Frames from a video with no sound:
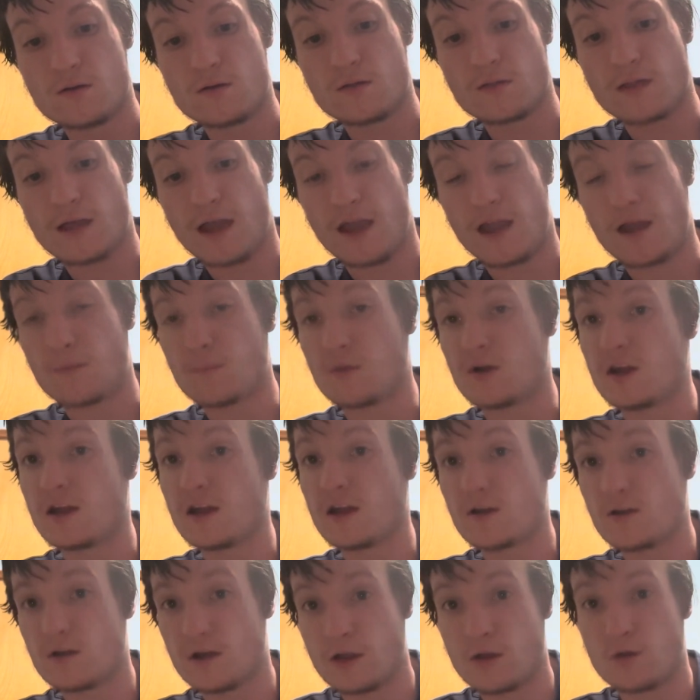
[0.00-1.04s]
hammer
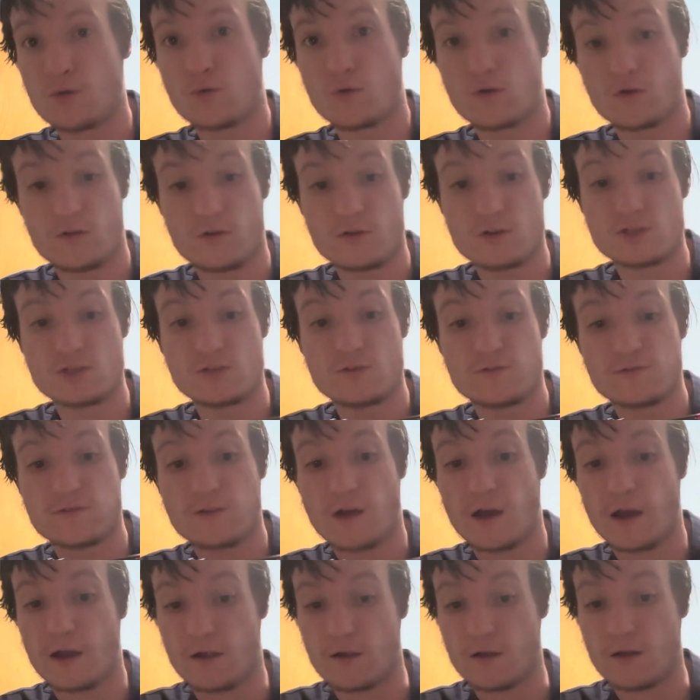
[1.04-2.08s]
here in order to
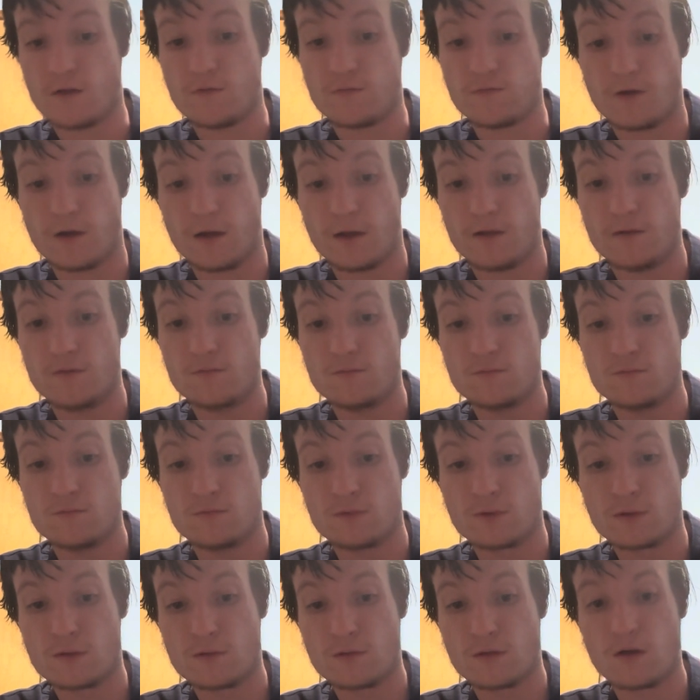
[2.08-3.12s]
fire. If I
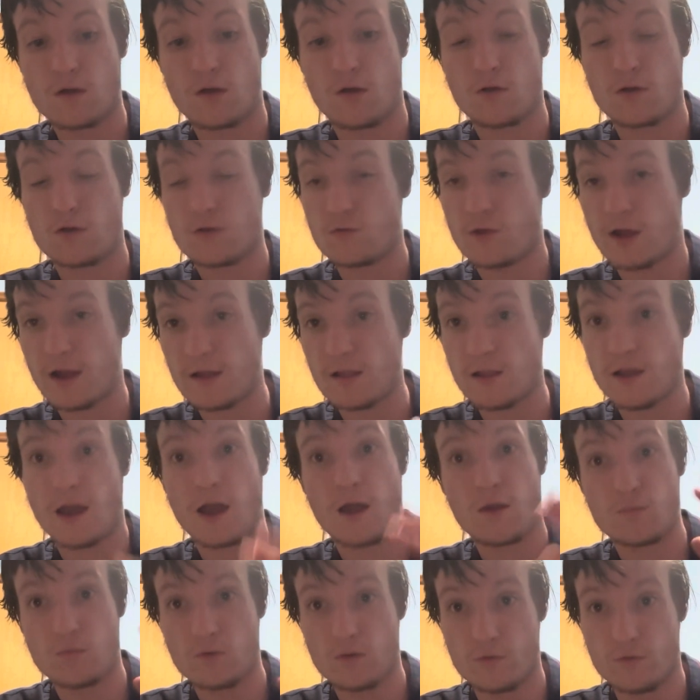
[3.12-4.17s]
recall correctly,
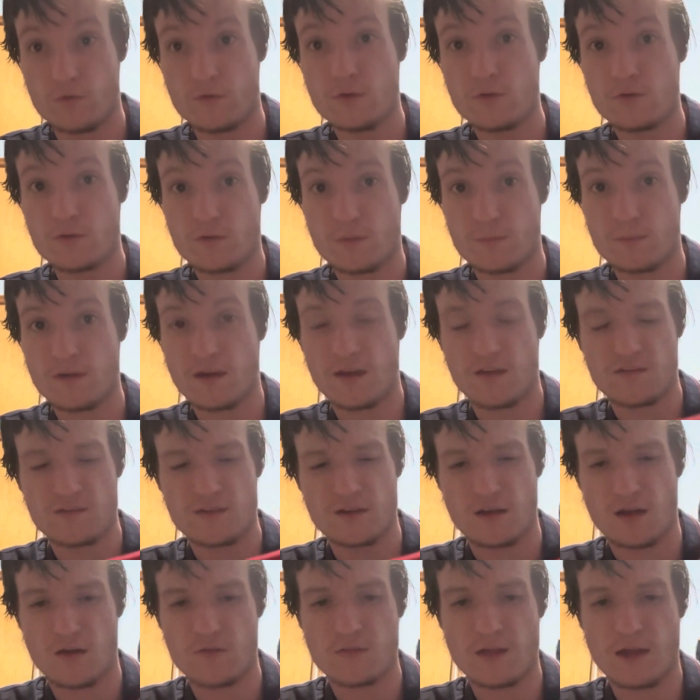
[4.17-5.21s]
I will do some
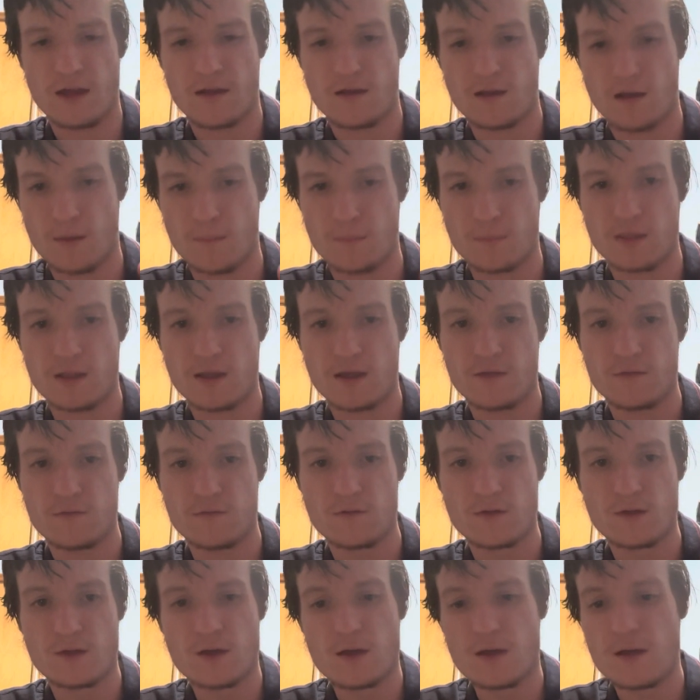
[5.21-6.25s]
testing of that. I believe
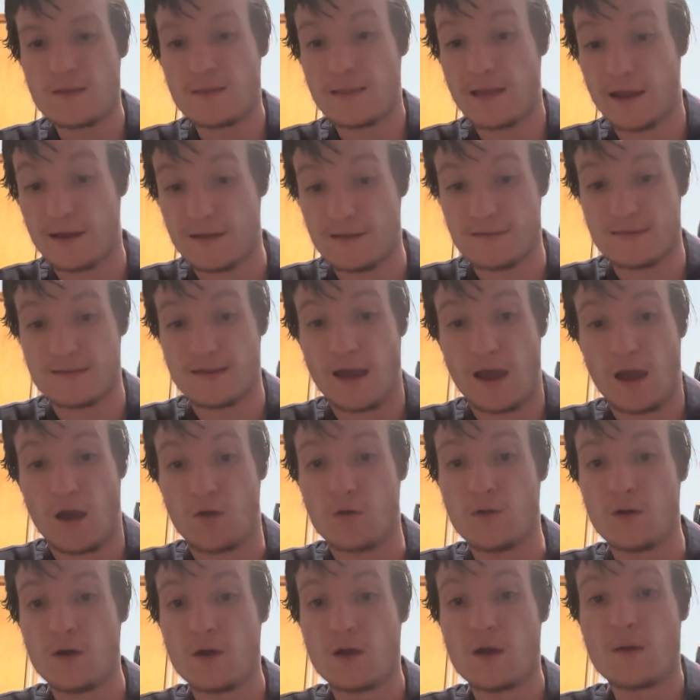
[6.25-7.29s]
that is how.
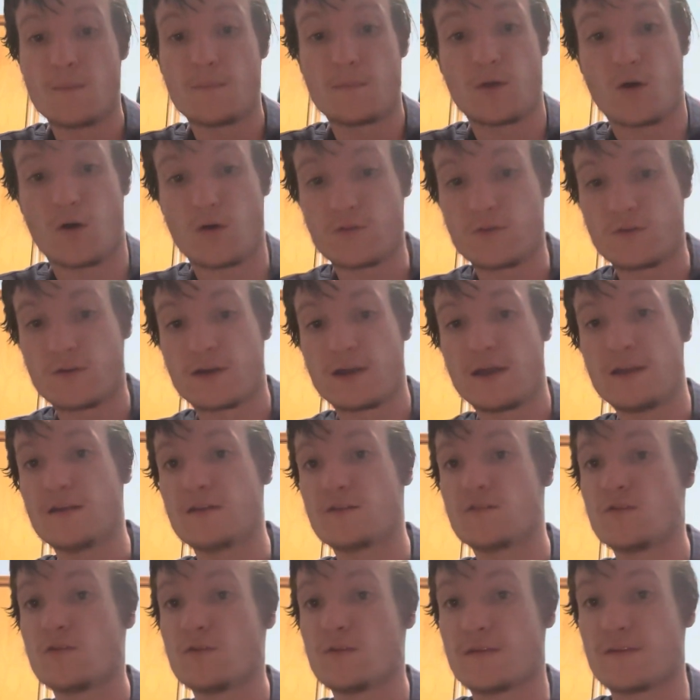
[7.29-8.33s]
But also getting
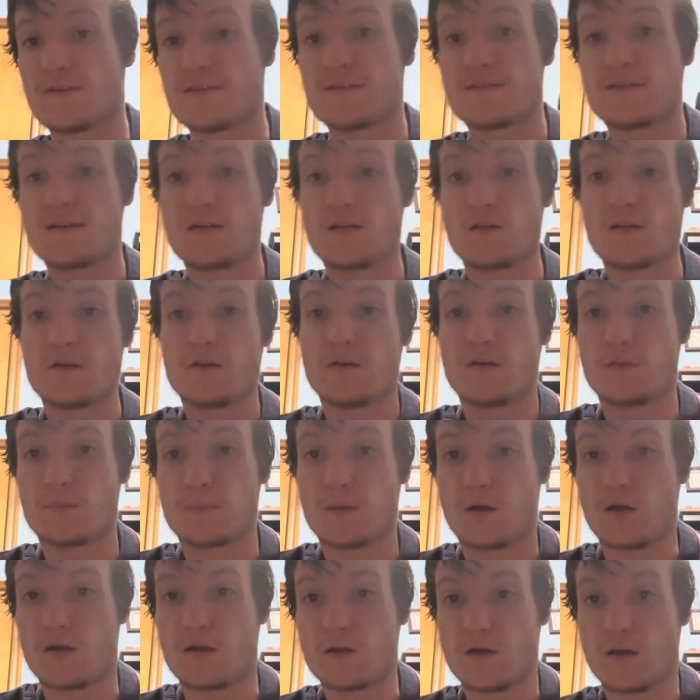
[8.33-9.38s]
to the cylinder
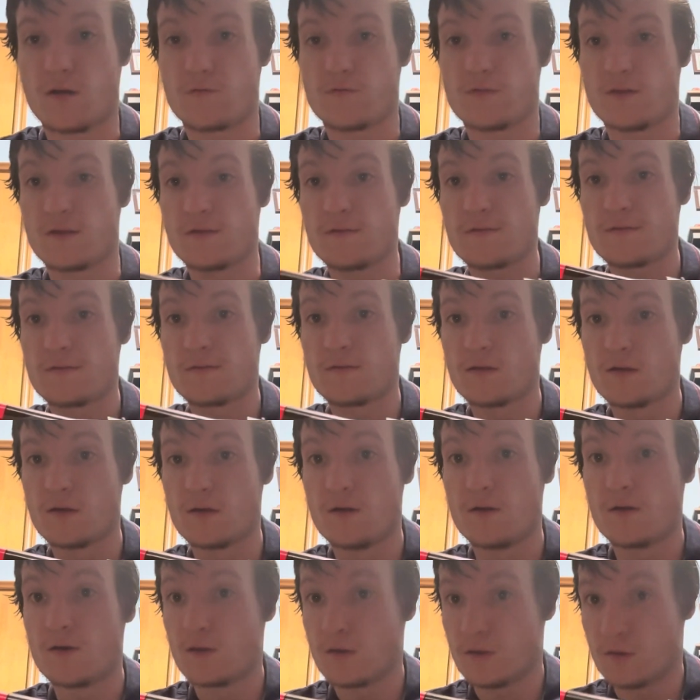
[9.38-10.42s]
part of this,
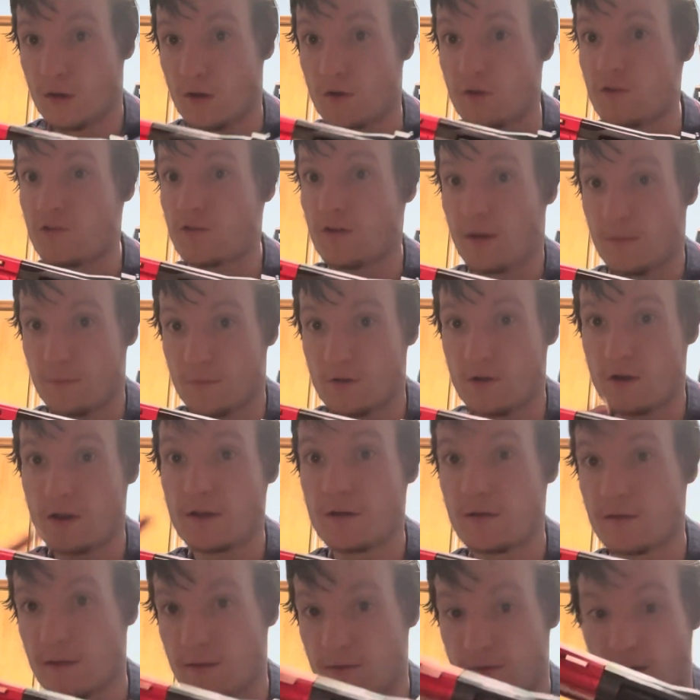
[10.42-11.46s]
as I'm
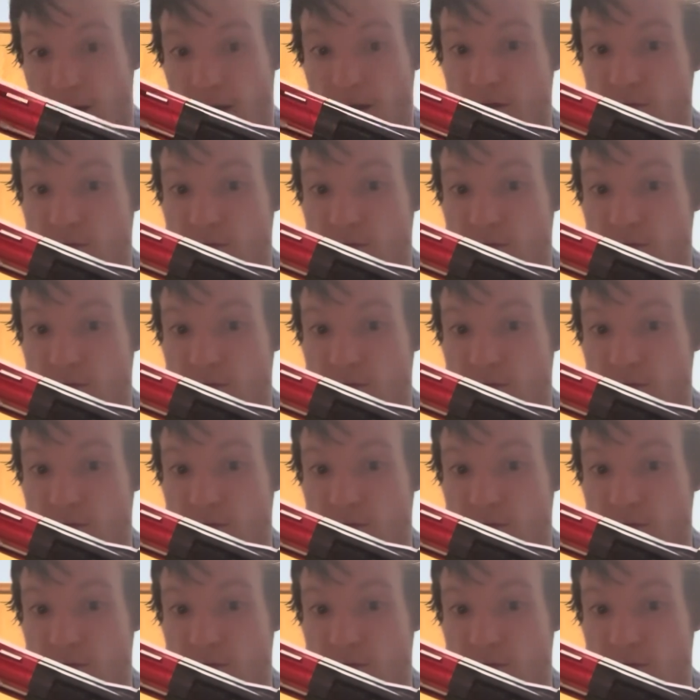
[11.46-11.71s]
treating this like a